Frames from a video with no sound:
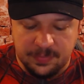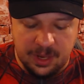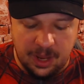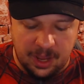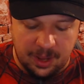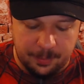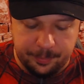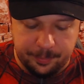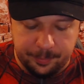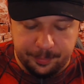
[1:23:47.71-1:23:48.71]
Uh,
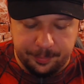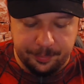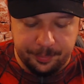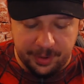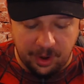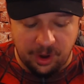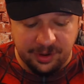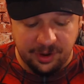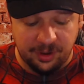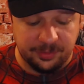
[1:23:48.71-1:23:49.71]
but all
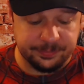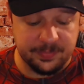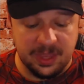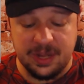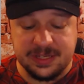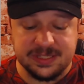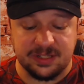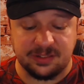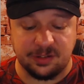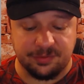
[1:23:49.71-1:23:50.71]
in all, it is
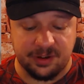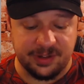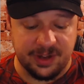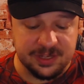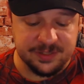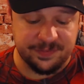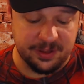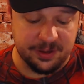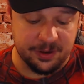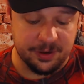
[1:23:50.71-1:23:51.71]
still a really nice
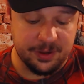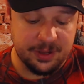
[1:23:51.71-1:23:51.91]
figure.